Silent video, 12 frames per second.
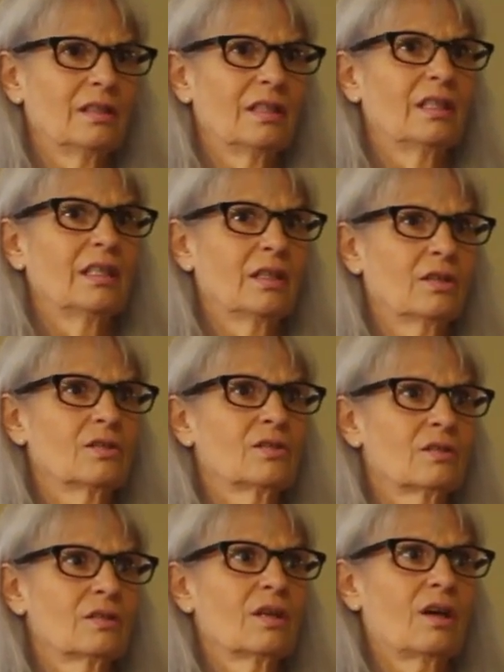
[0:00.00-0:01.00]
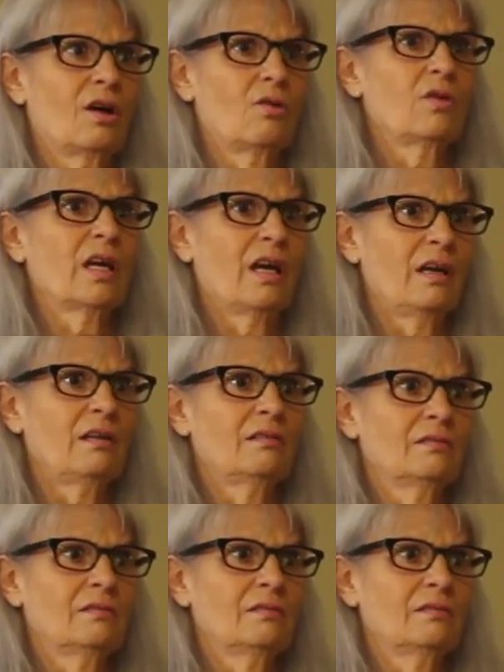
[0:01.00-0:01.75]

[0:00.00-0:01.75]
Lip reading: And he goes, okay.